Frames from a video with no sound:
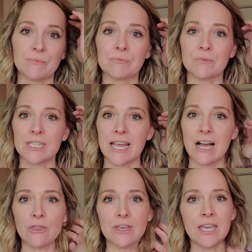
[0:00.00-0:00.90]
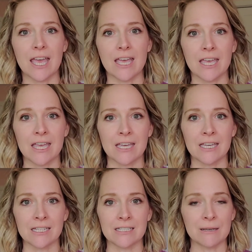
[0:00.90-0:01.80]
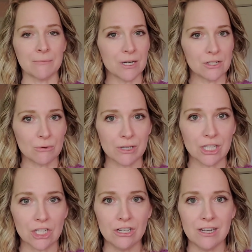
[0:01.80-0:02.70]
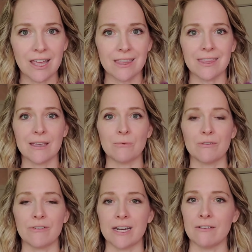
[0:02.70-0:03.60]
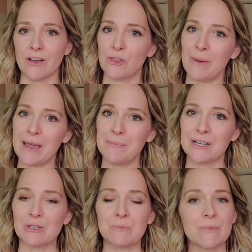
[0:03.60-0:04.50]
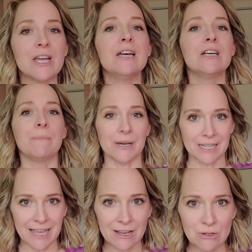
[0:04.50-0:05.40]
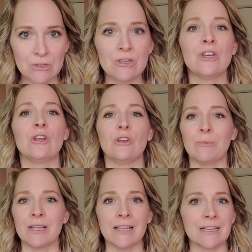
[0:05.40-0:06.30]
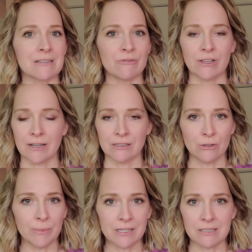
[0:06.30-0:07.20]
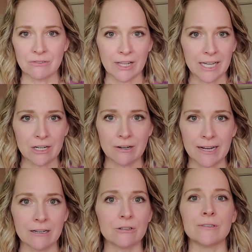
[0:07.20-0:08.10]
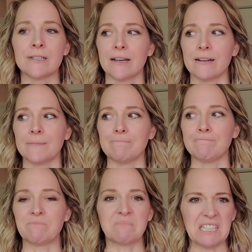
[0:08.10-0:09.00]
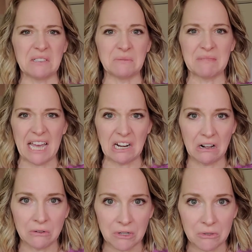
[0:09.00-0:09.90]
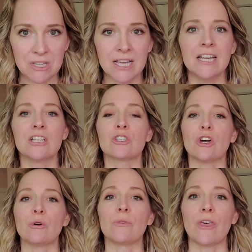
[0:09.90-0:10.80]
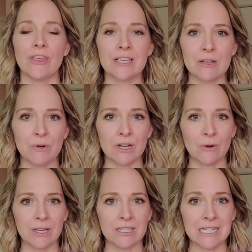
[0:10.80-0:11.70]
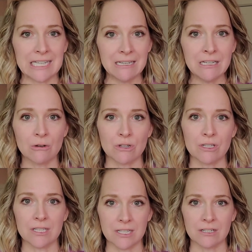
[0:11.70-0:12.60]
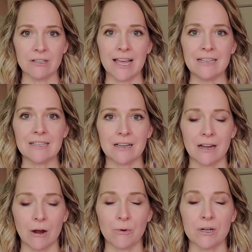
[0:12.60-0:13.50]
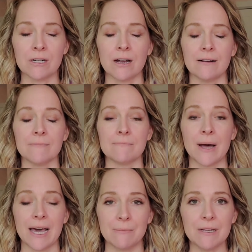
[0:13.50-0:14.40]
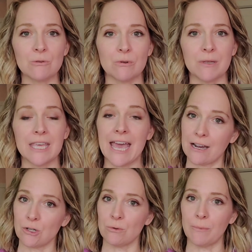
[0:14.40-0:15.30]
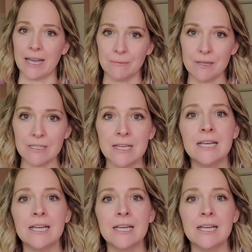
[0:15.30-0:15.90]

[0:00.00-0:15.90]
stay healthy, and some bugs are really good and they will fight off other bad bugs. But in the house, nobody likes little bugs flying around at all. Gross. So the things that we're going to need in order to sterilize our potting mix would be the actual potting mix.